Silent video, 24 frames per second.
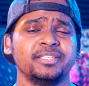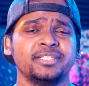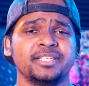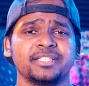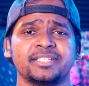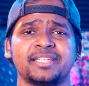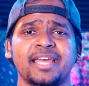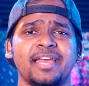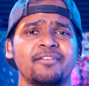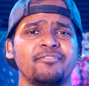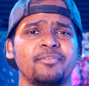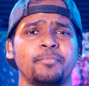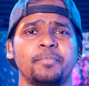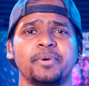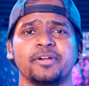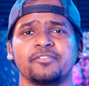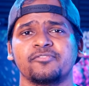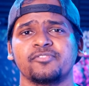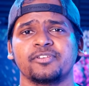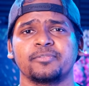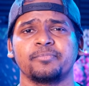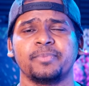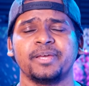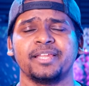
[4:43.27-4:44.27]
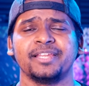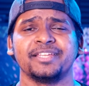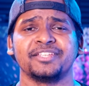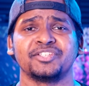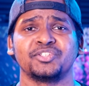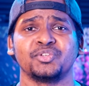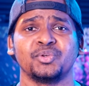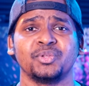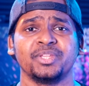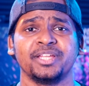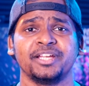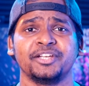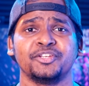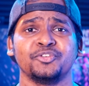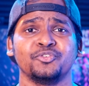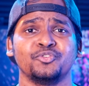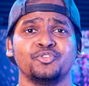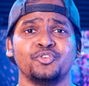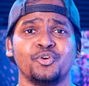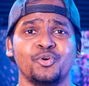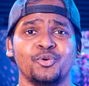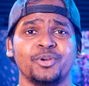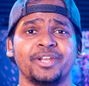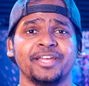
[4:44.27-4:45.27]
just have a perfect balance so that you
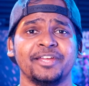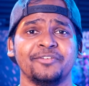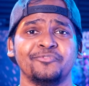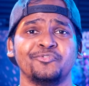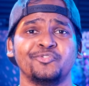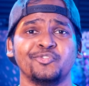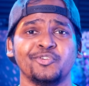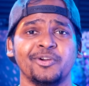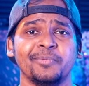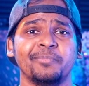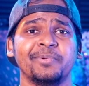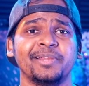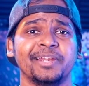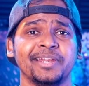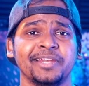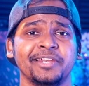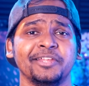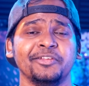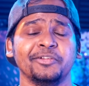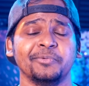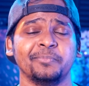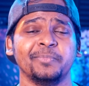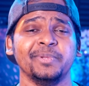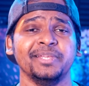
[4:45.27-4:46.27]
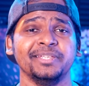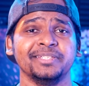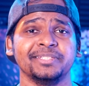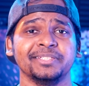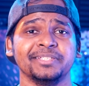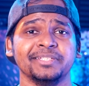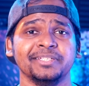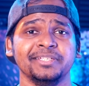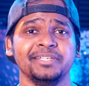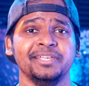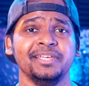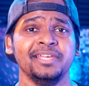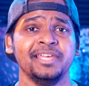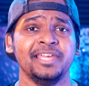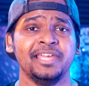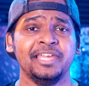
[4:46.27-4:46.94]
don't have to upgrade your PC